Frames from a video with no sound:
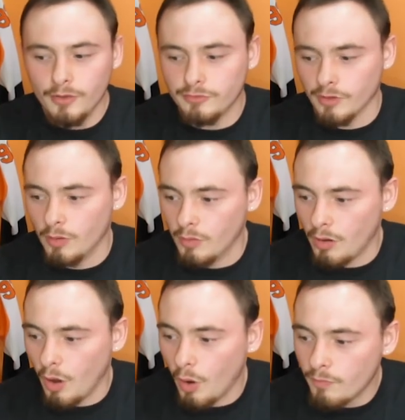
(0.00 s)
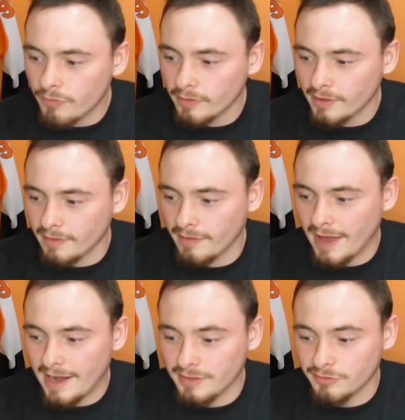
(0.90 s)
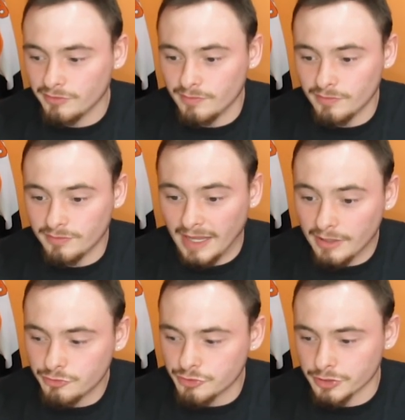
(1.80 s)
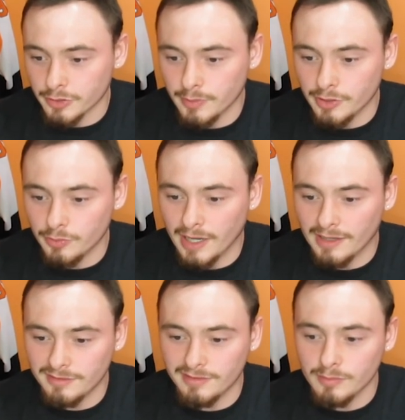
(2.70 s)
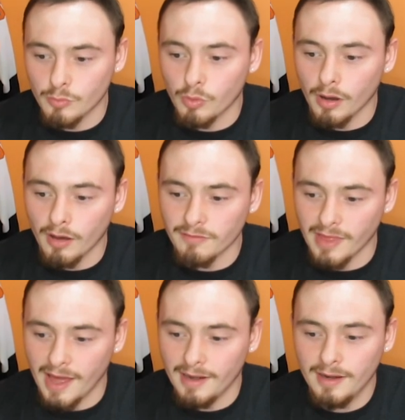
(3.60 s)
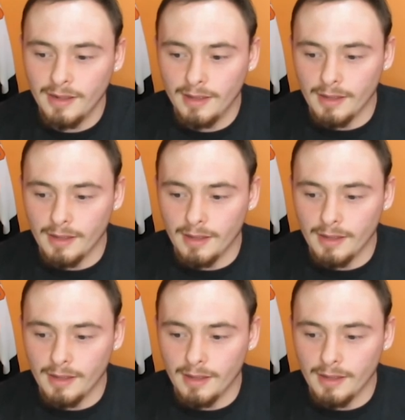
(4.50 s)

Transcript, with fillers: So hopefully that is stands true, and you kind of see more of that.